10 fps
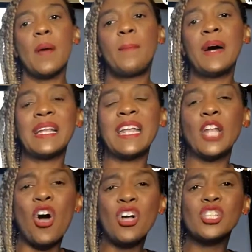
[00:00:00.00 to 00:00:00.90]
But it
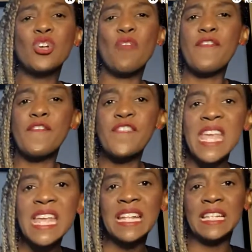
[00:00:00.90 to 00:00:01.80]
also
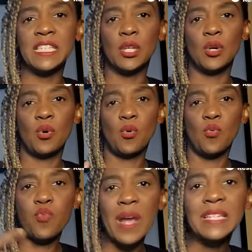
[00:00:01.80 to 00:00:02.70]
feeds
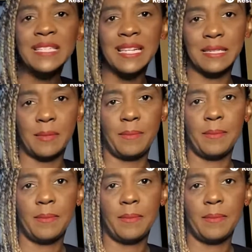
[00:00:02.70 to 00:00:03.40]
racism.